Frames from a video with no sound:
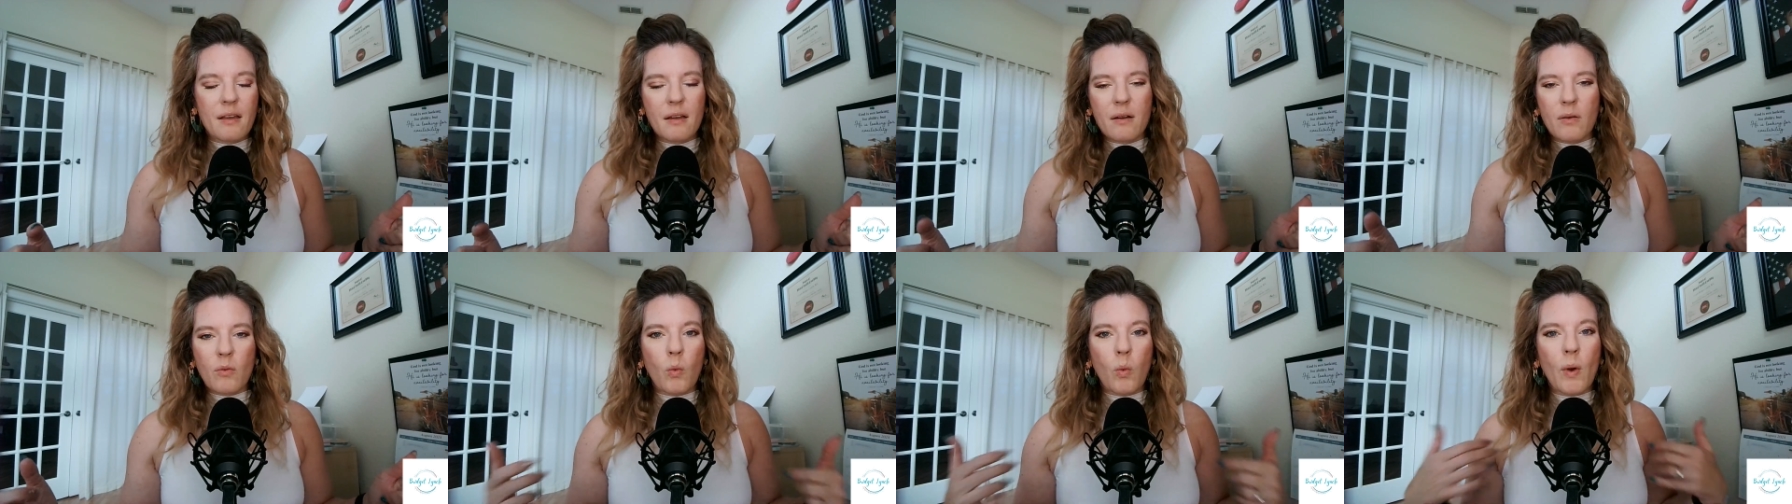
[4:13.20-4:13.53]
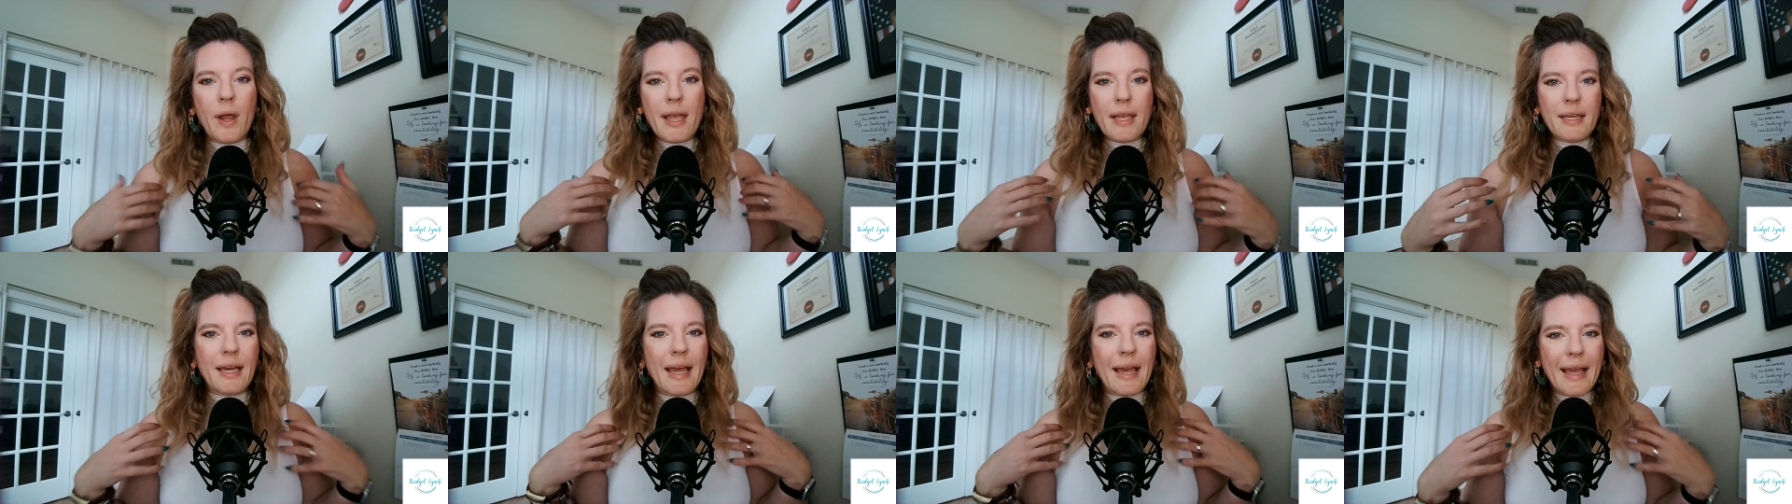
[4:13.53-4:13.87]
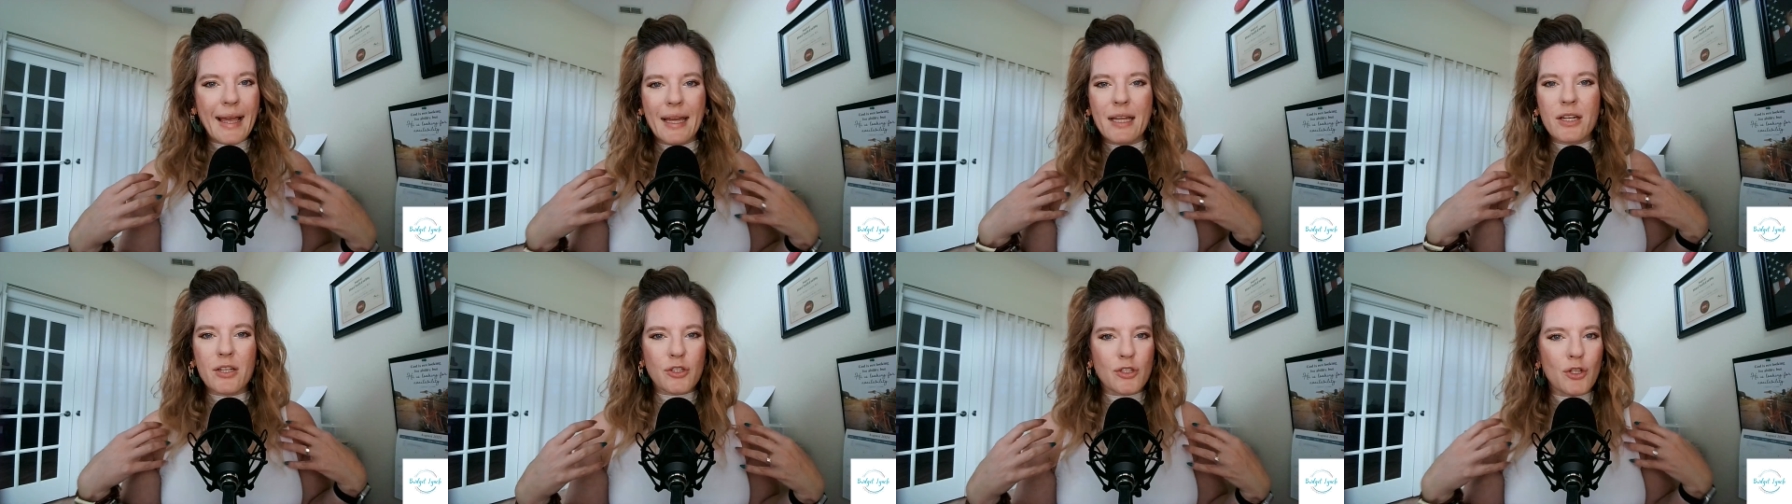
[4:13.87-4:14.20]
We
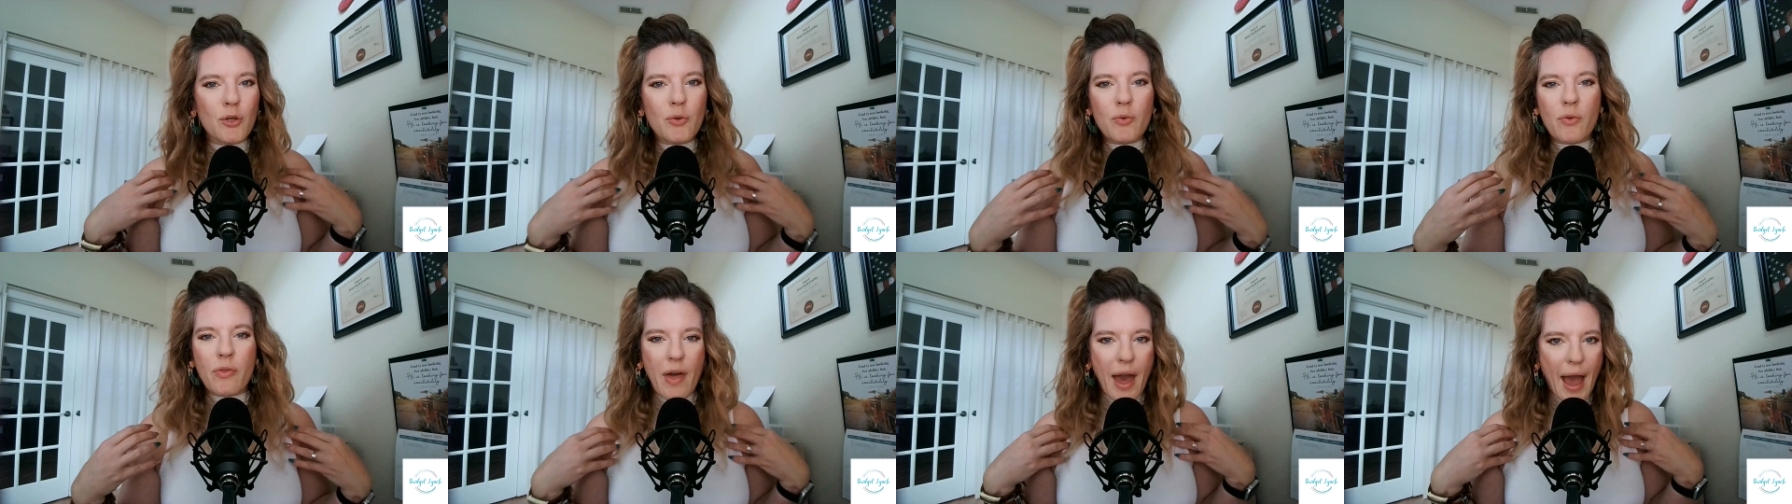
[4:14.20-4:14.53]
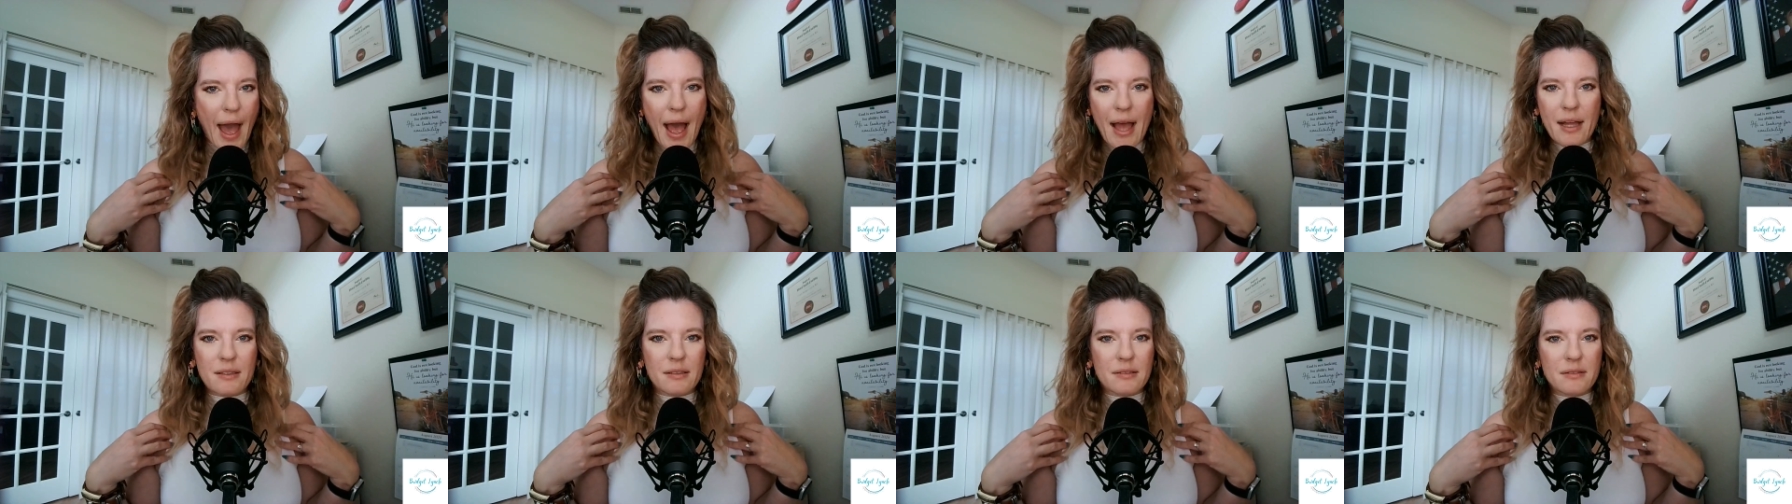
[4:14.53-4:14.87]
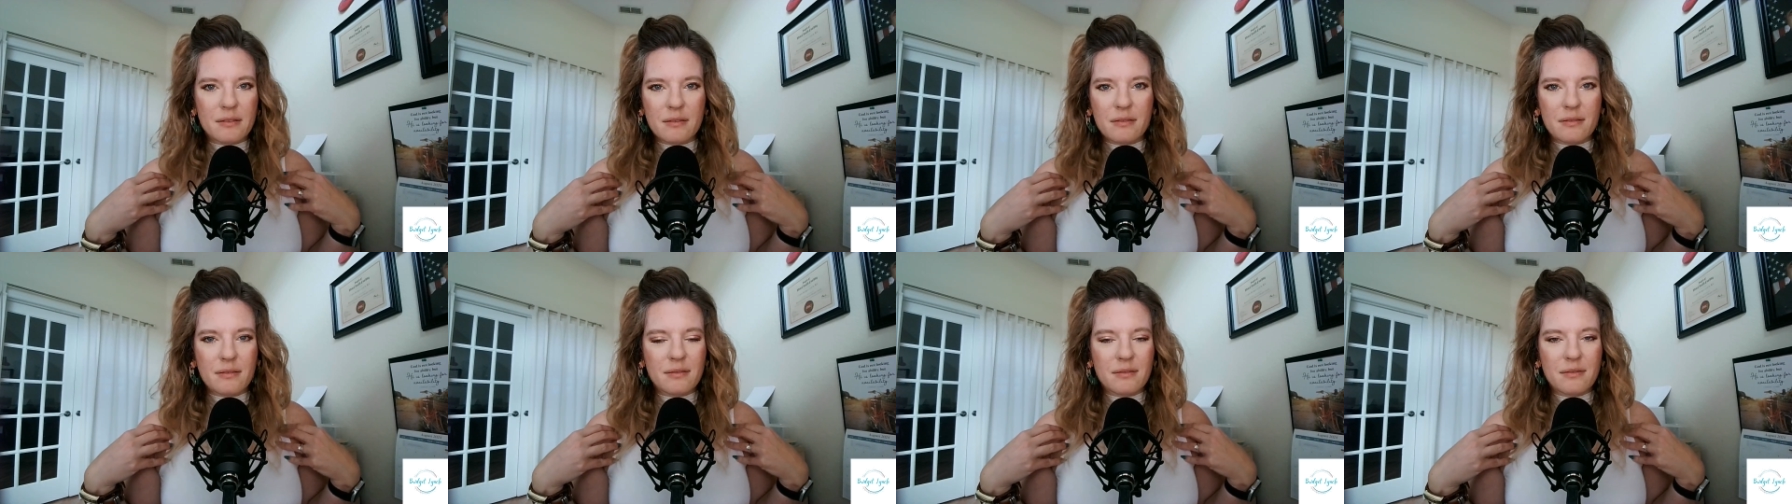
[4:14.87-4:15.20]
can't do that.
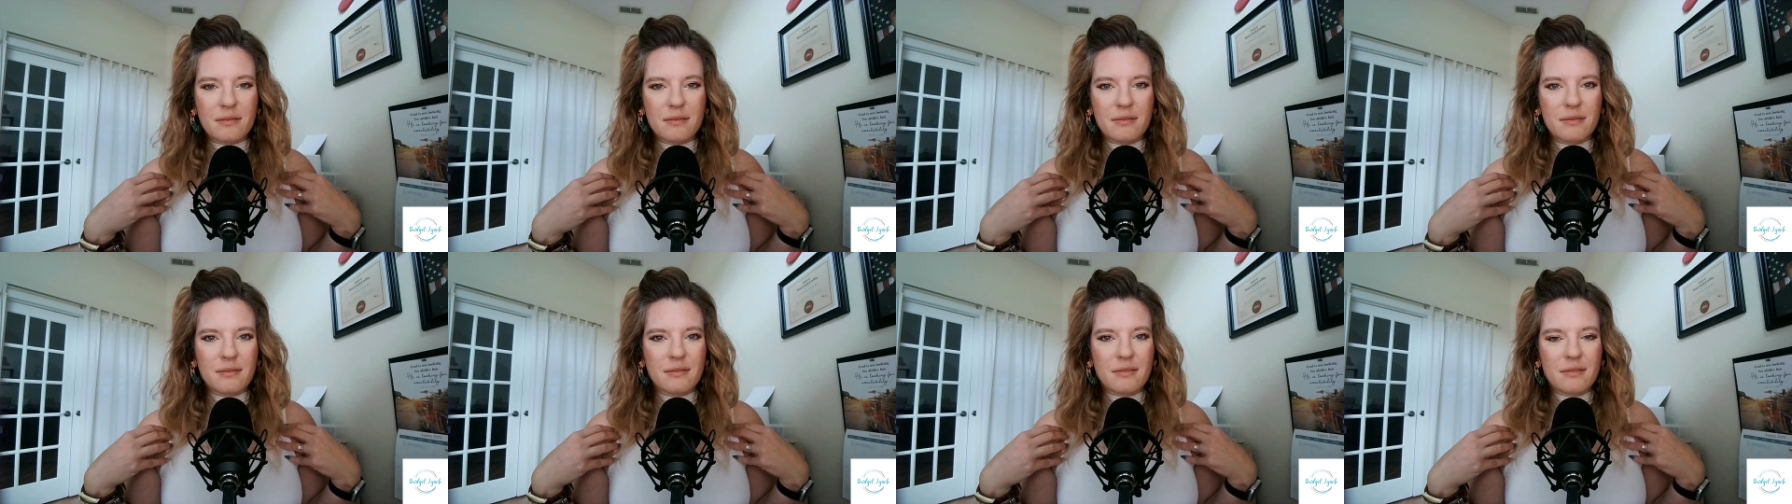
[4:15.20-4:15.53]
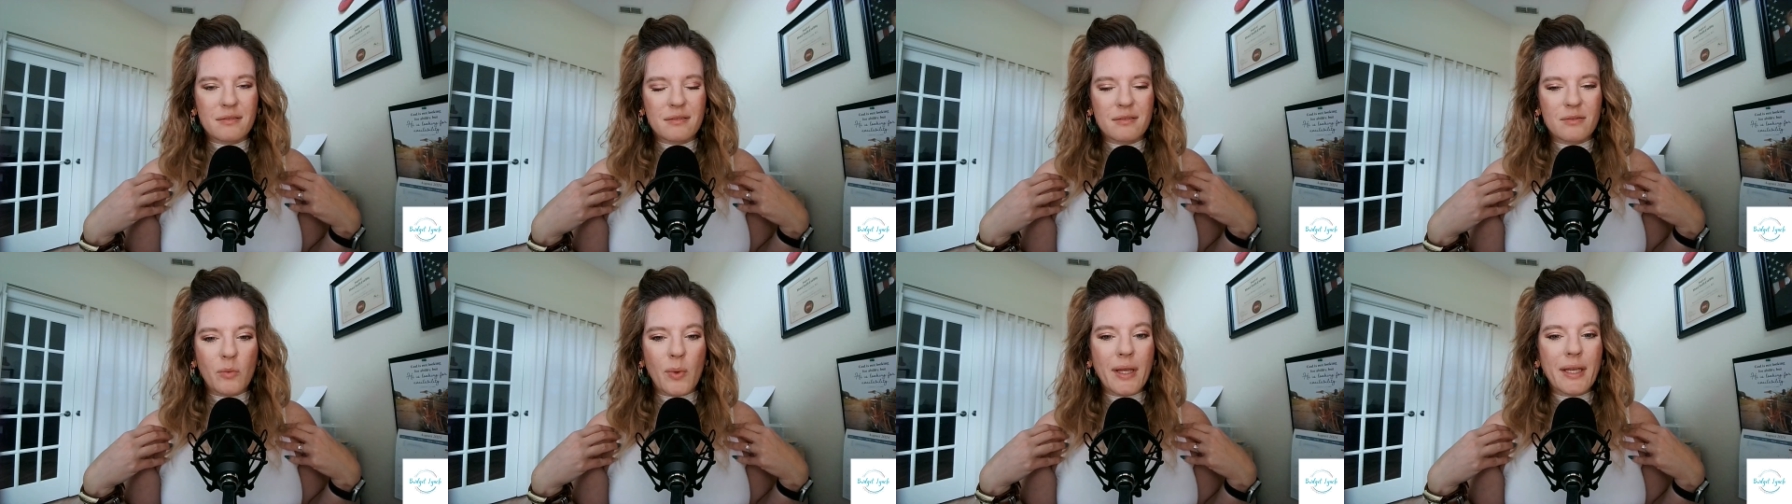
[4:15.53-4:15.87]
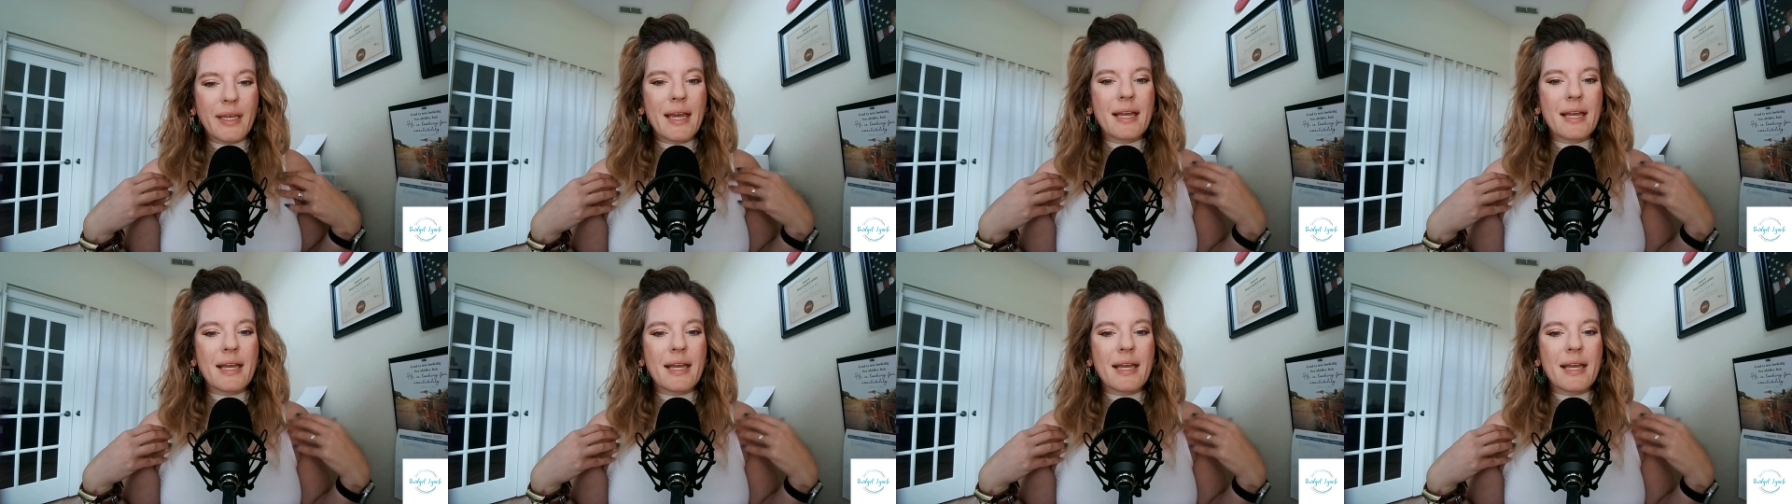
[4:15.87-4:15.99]
We